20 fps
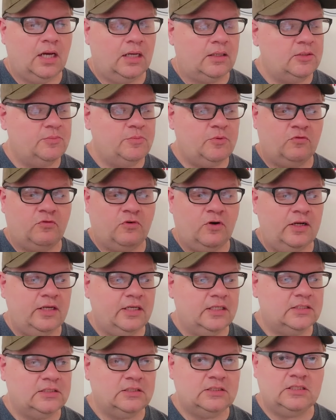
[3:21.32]
he's been very
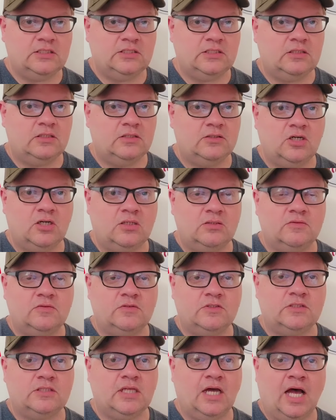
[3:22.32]
consistent in terms of
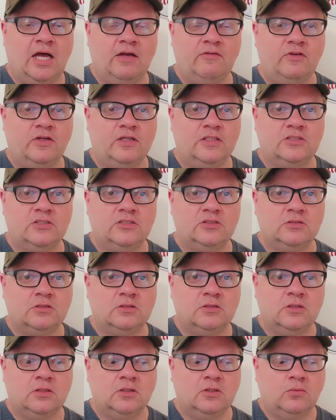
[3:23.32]
his offense.
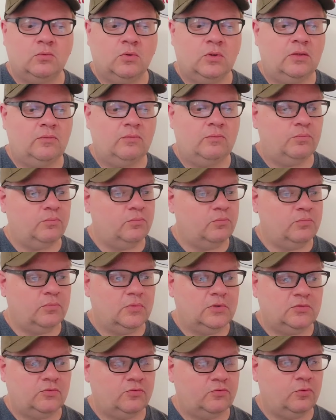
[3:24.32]

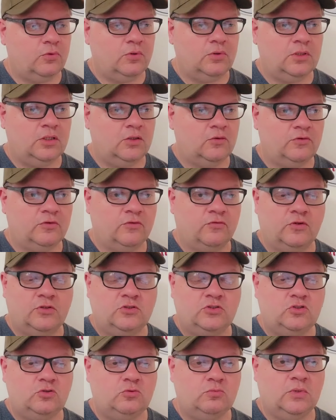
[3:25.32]
For the
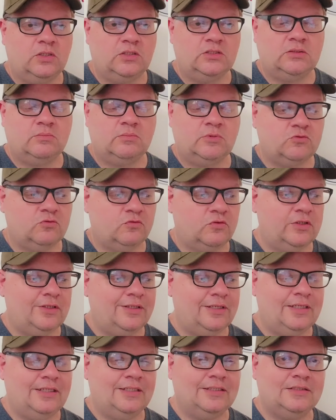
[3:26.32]
first 2 months, the Mets were very
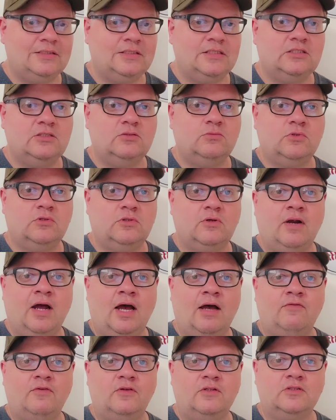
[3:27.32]
inconsistent with their
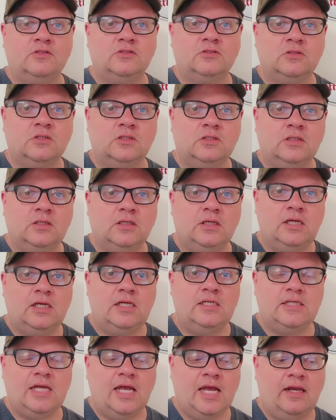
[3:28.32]
offense.
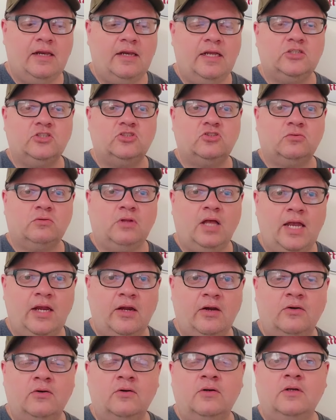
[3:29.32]
He's added an extra
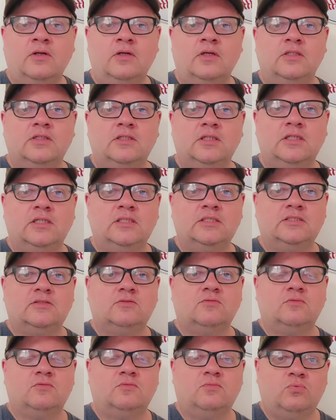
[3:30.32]
layer to
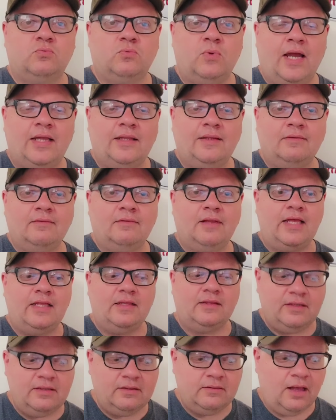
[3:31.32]
this rather
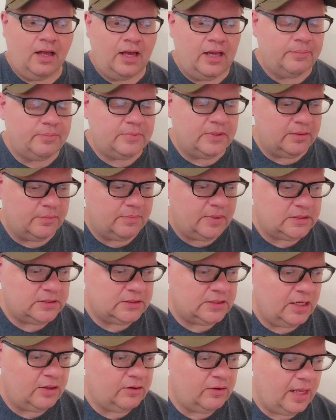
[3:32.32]
lengthy lineup that the Mets
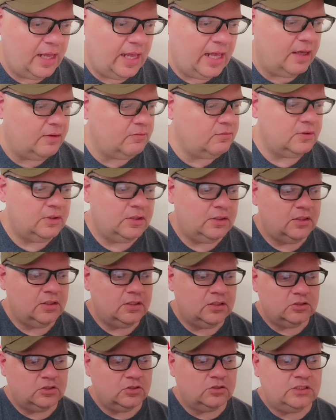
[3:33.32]
now have.
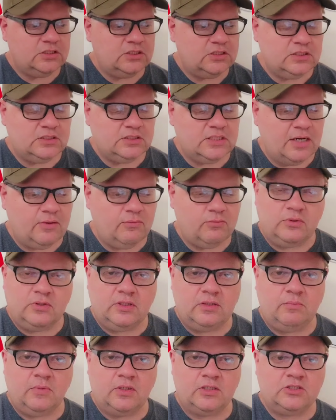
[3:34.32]
So this is not
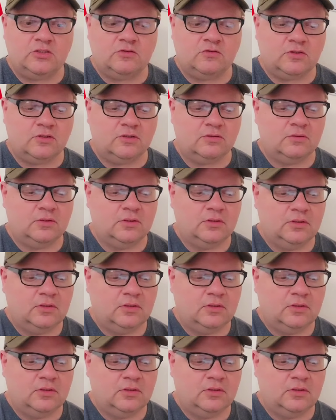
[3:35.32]
really much of a